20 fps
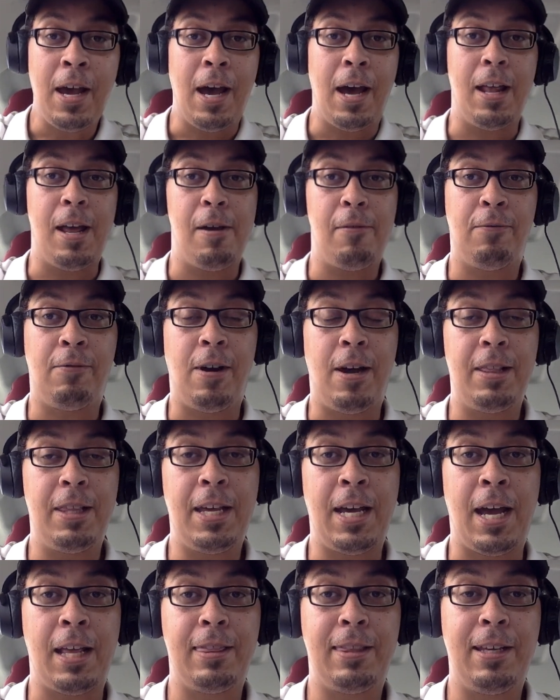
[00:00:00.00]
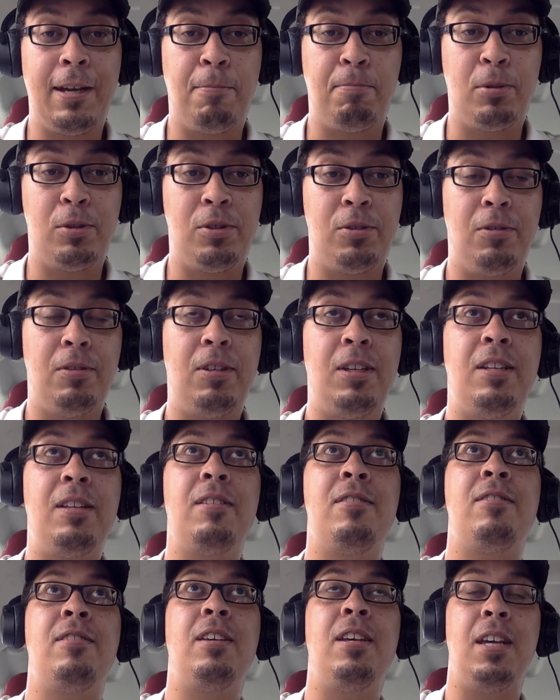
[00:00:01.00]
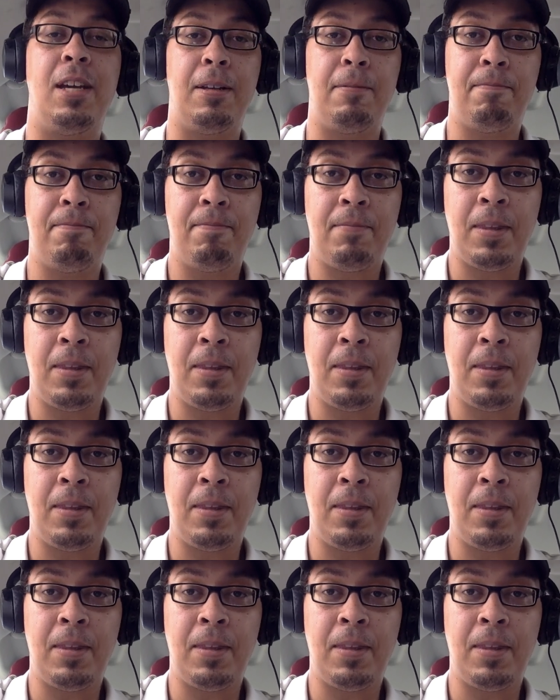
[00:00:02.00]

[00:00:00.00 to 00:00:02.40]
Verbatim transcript: I finally had the opportunity to see it.